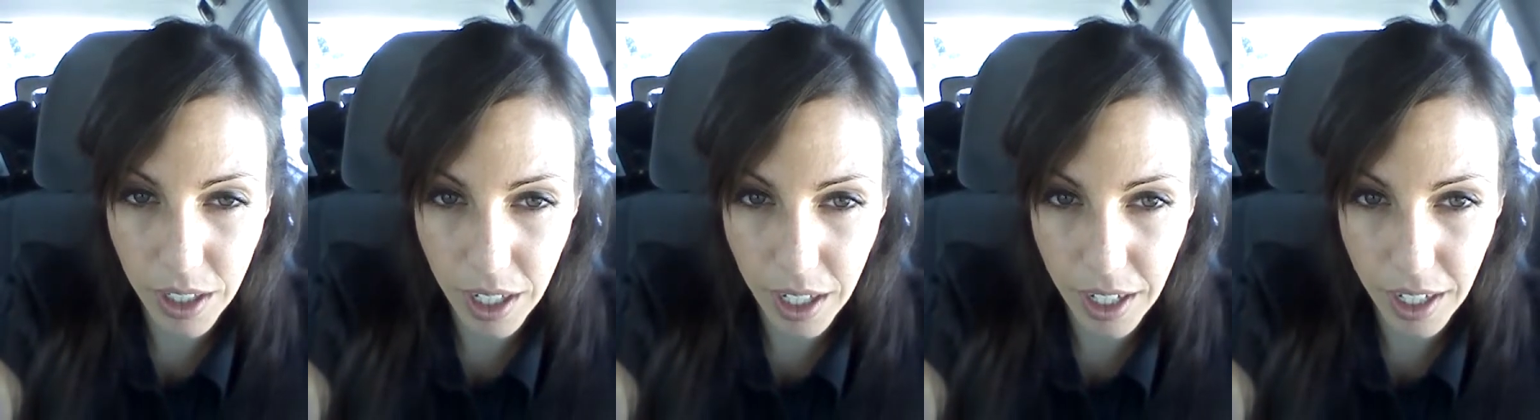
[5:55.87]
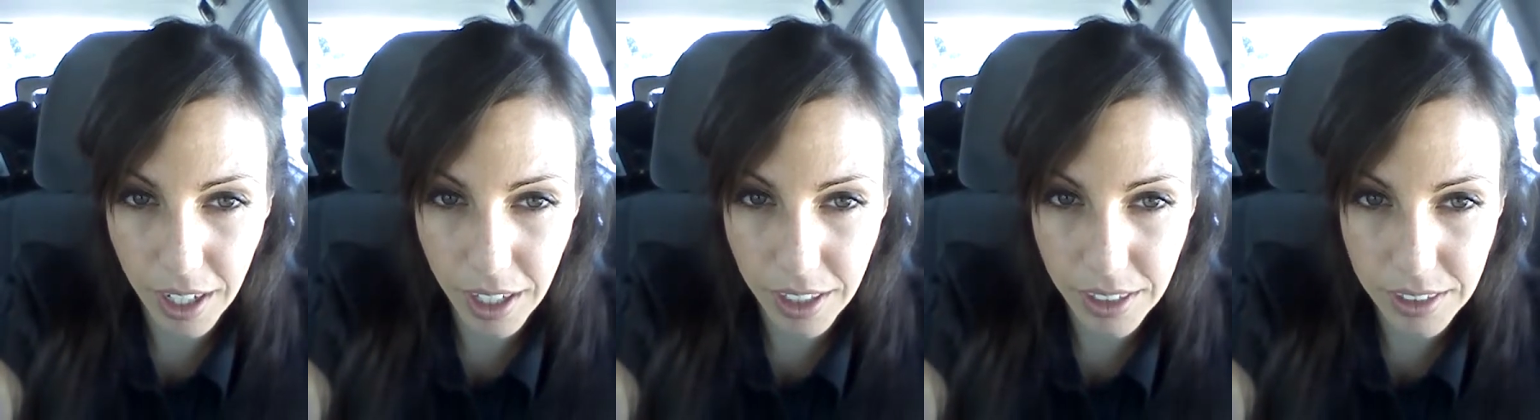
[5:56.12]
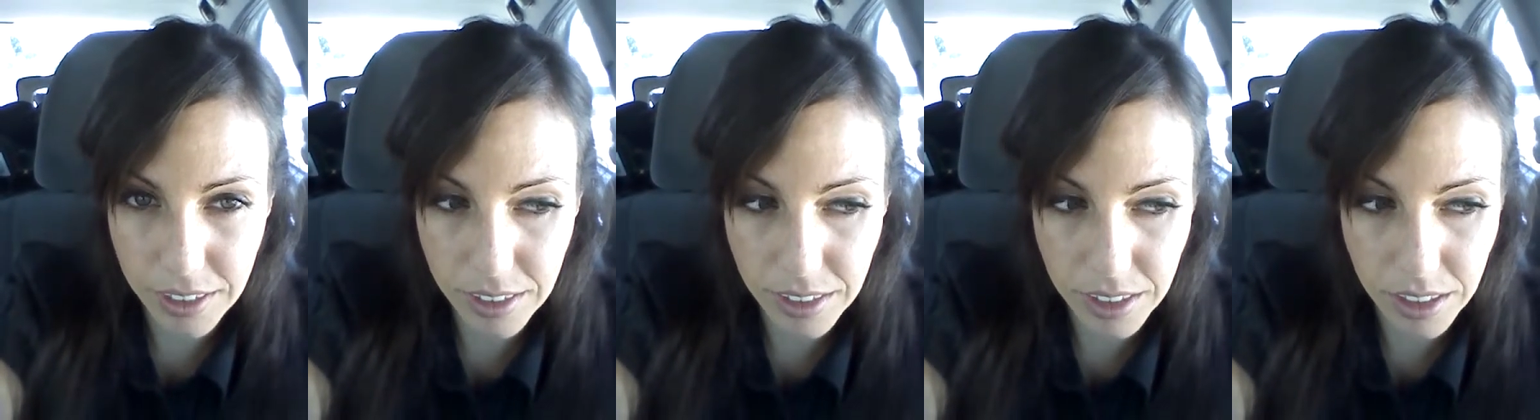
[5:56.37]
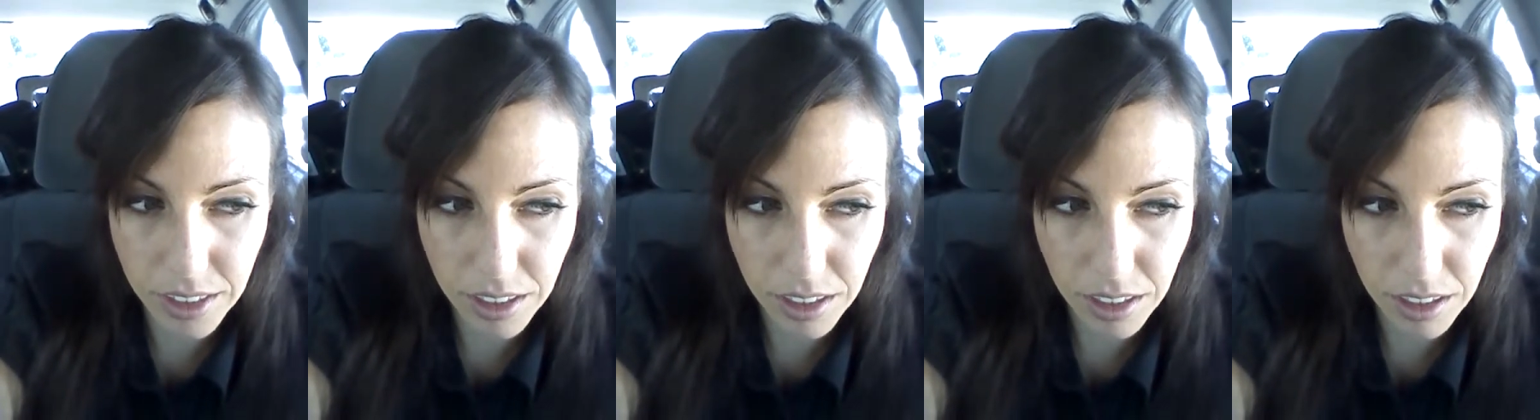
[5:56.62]

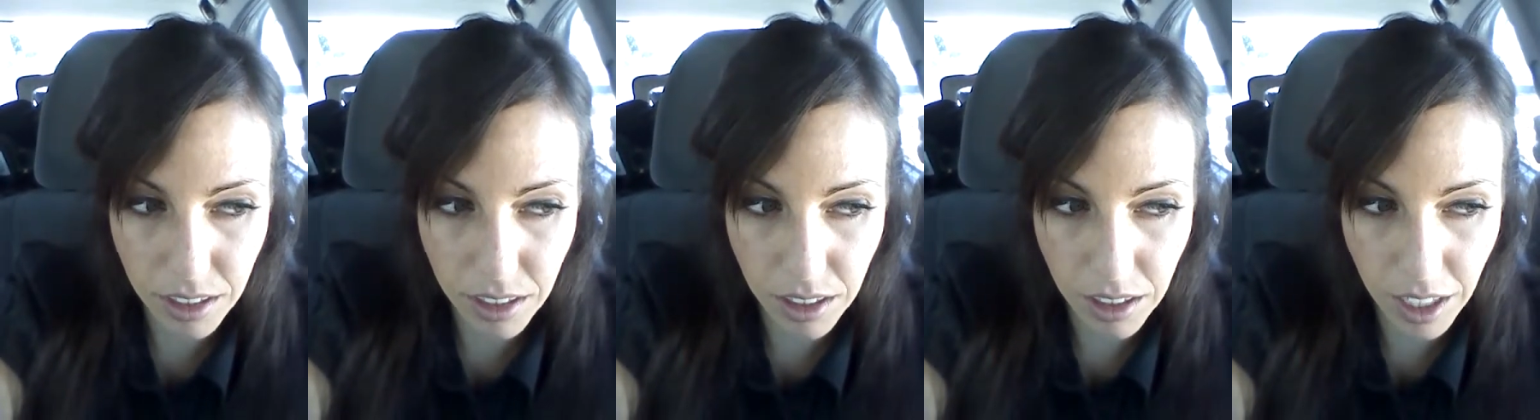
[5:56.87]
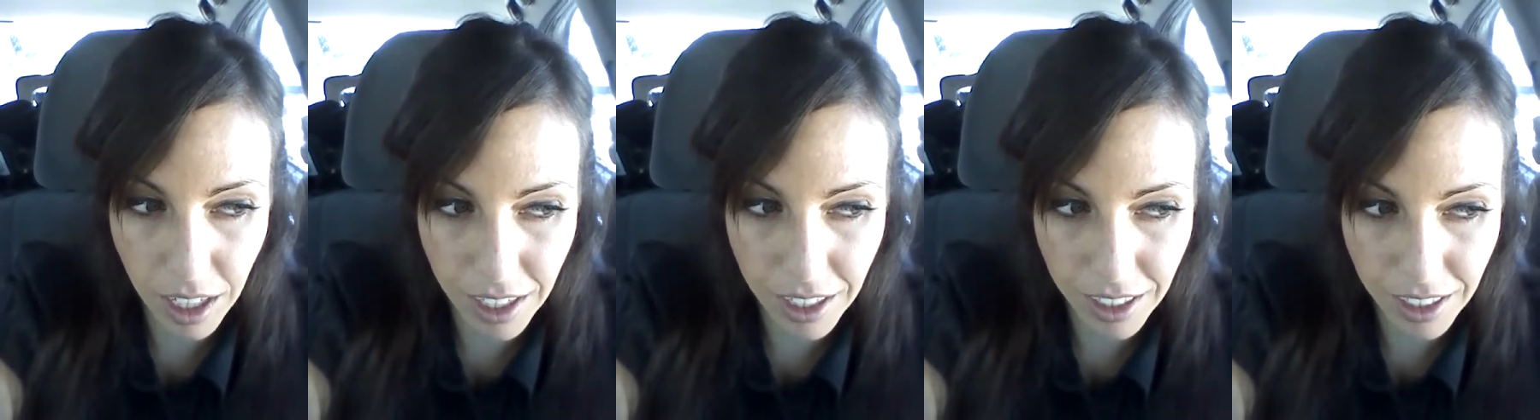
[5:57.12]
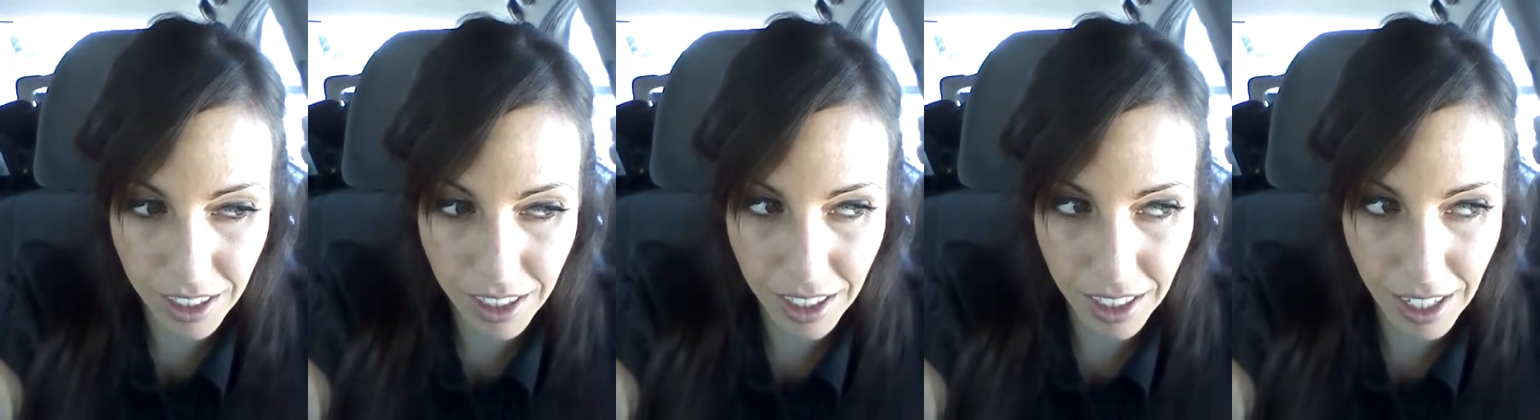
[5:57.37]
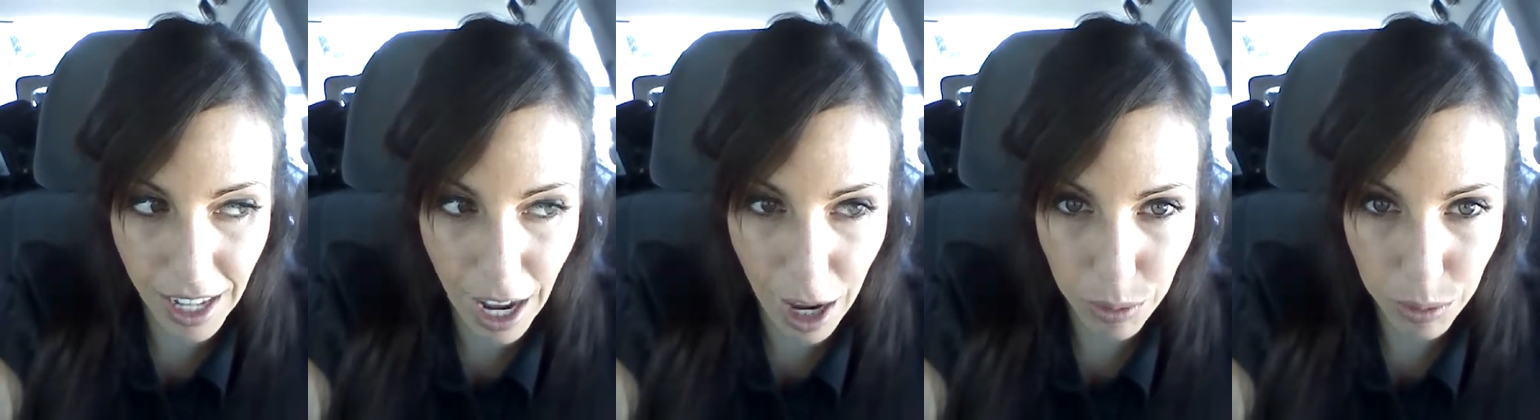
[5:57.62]
and luckily the
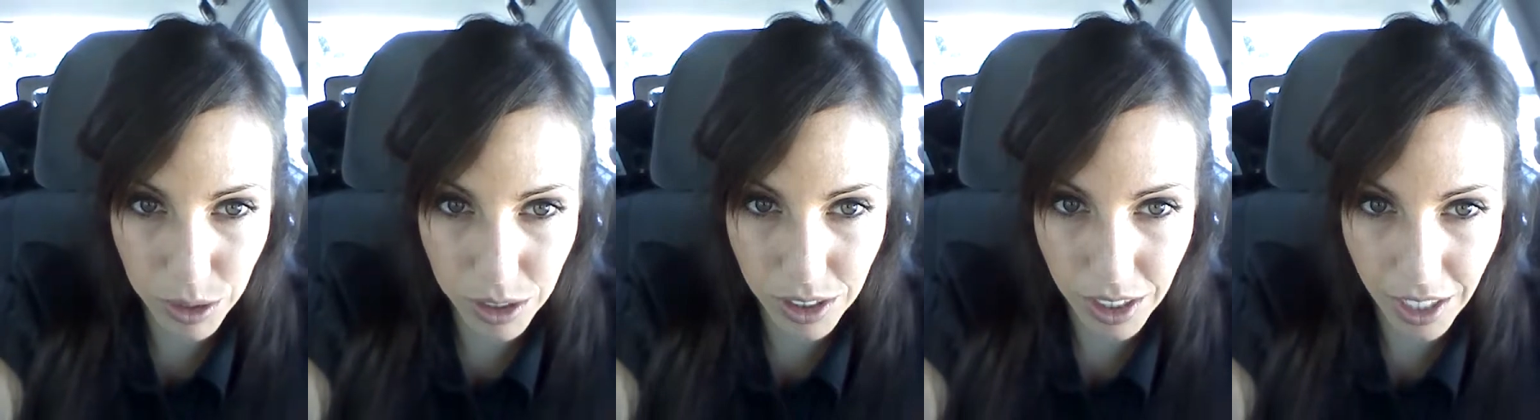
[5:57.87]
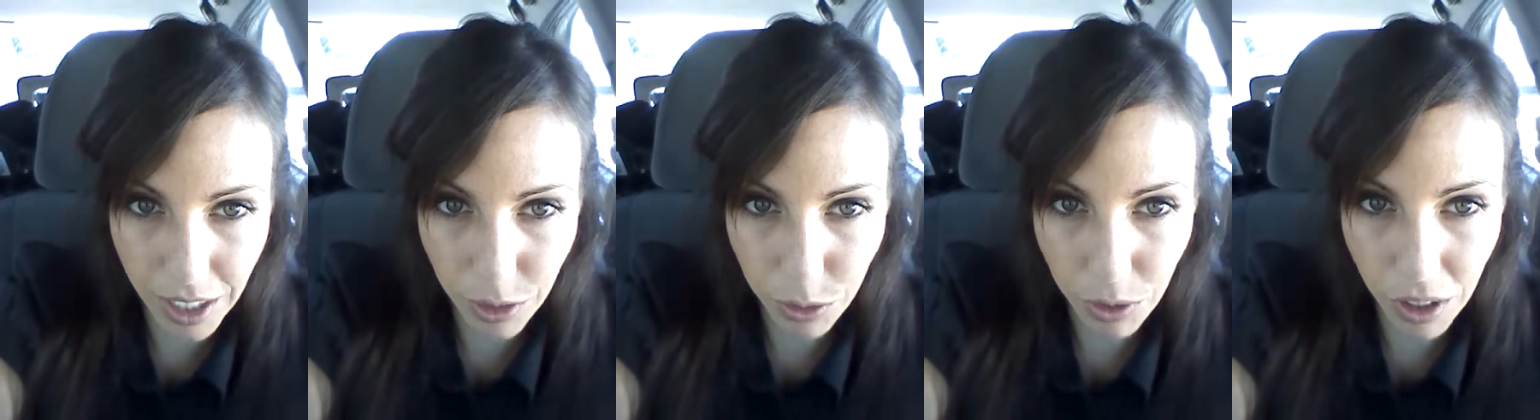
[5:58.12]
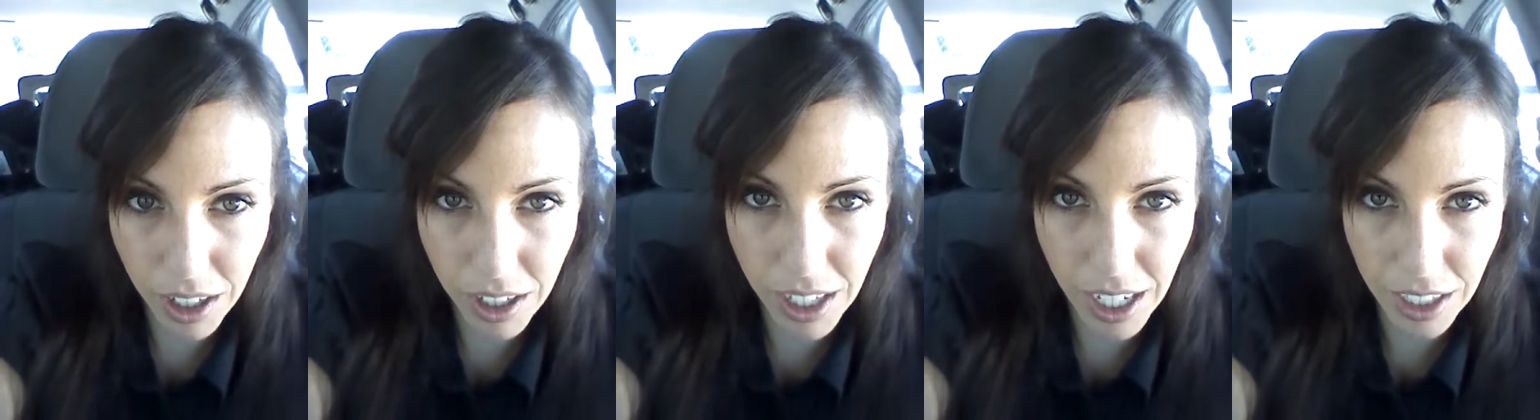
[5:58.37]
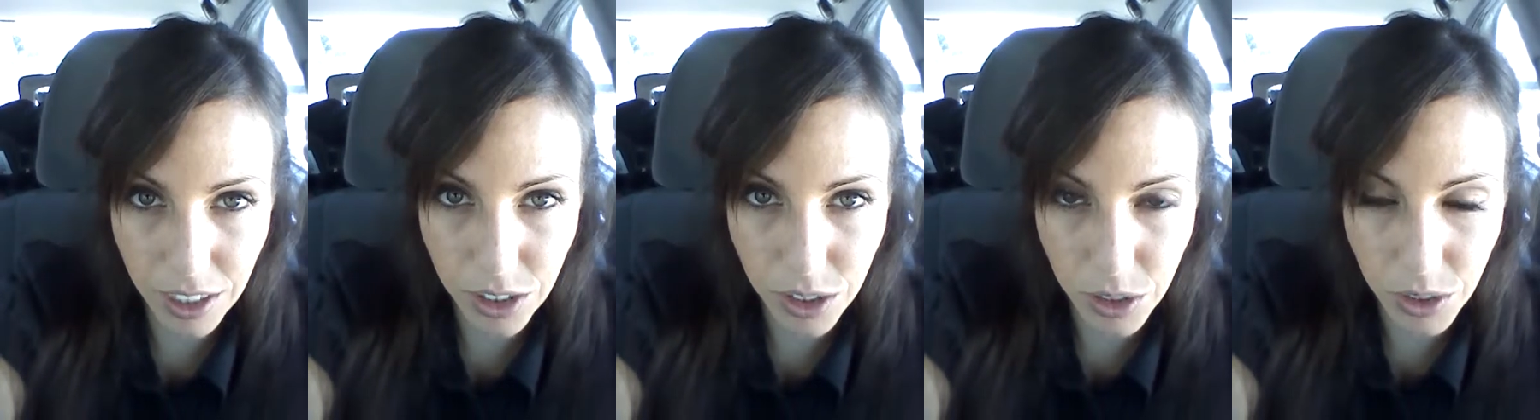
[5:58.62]
lab was like right
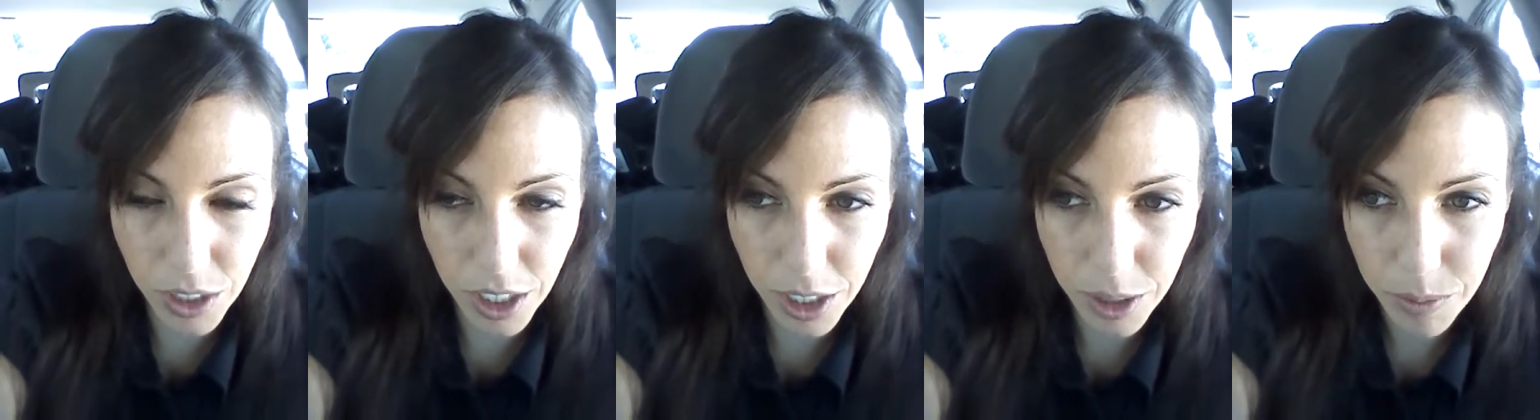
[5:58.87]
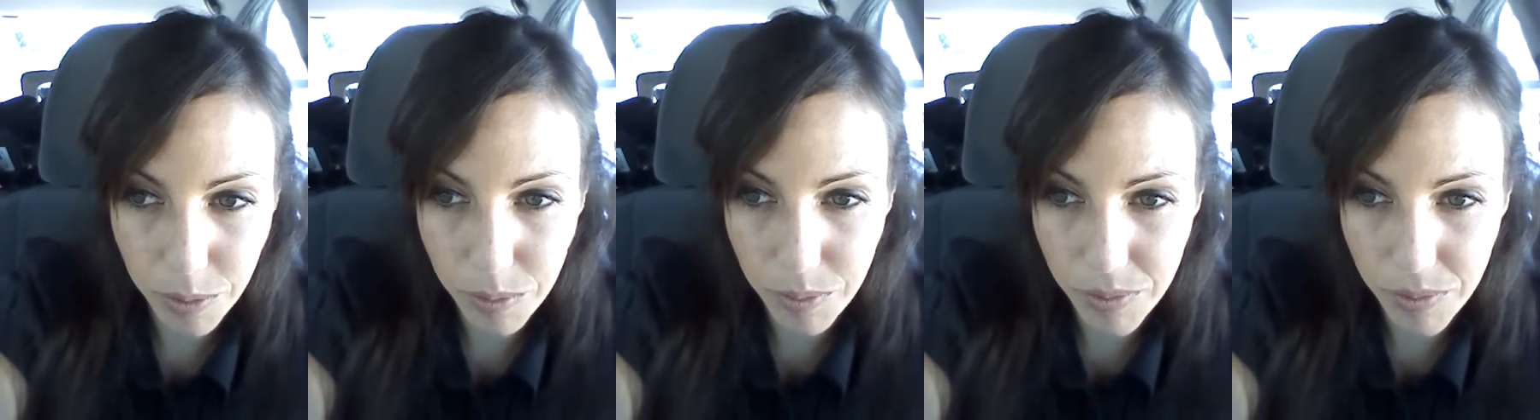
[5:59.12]
next door,